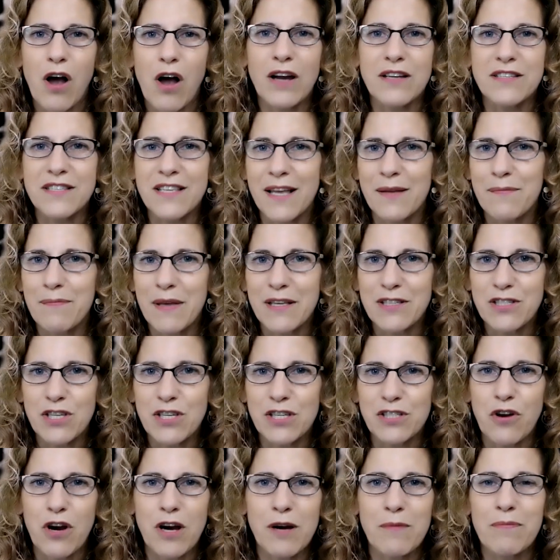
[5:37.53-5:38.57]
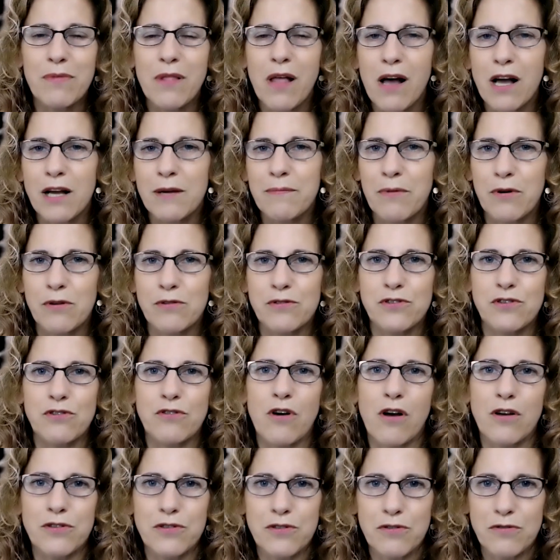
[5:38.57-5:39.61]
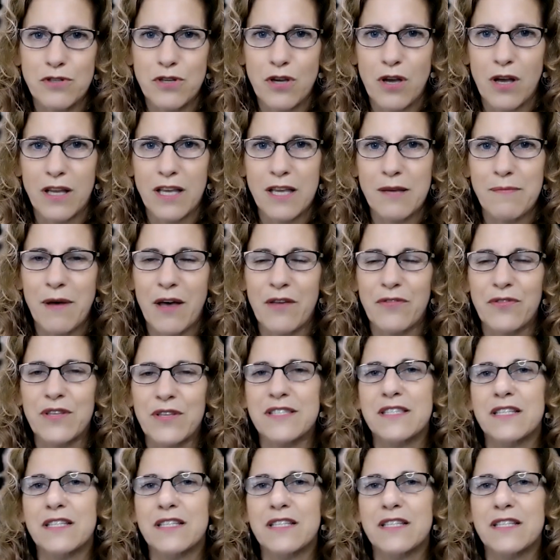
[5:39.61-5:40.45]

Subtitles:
or as I mentioned, our blog posts are also talking about this.